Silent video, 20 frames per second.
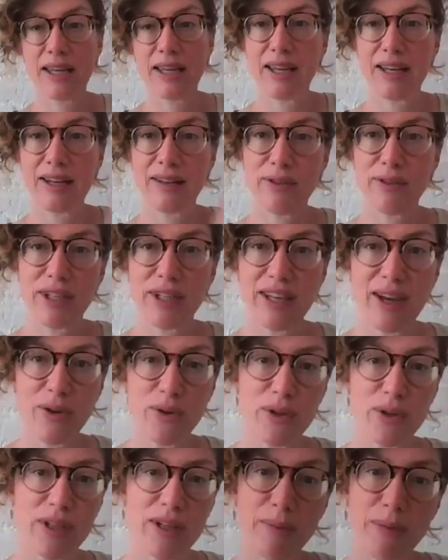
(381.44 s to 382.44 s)
can't even
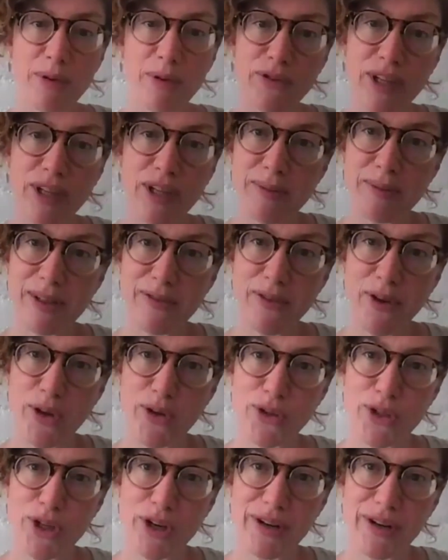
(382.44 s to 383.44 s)
count the number of times I've
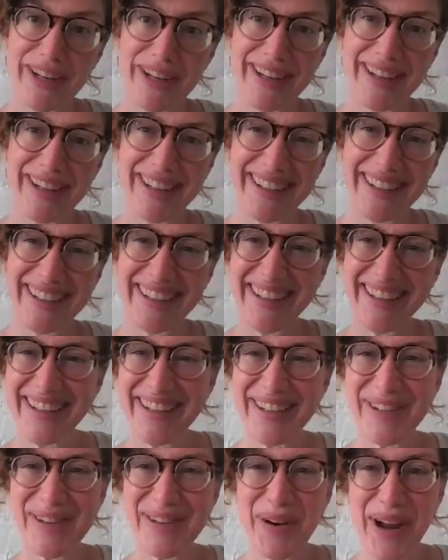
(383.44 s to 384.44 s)
called Jerry
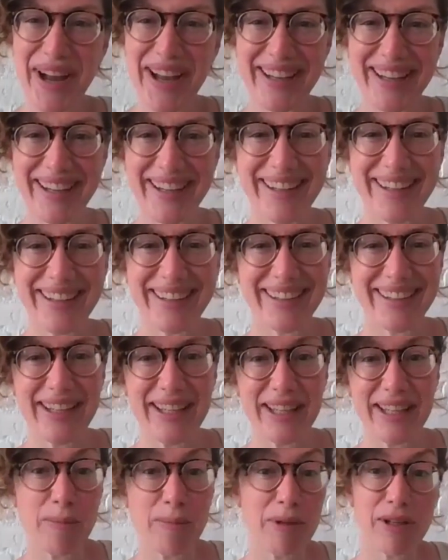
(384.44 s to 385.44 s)
crying
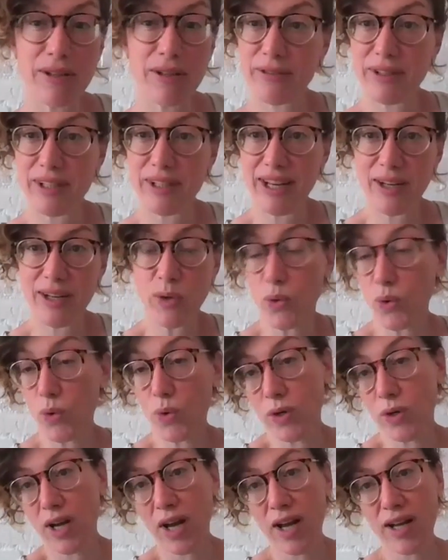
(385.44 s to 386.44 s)
in the middle of the night
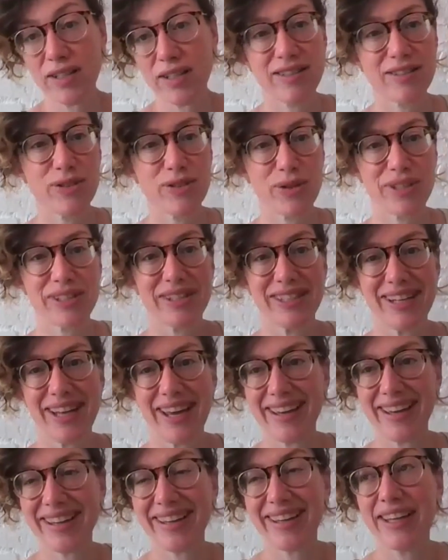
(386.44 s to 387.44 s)
or not during the
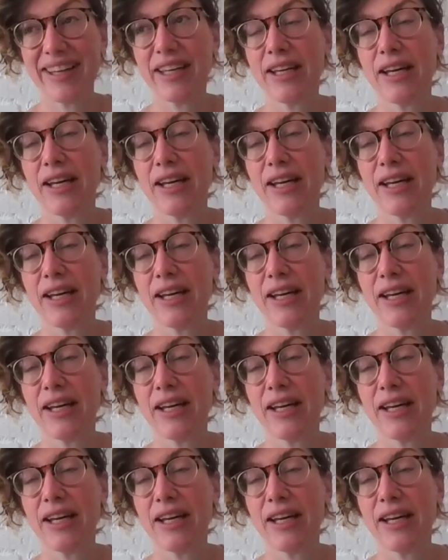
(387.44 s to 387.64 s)
day.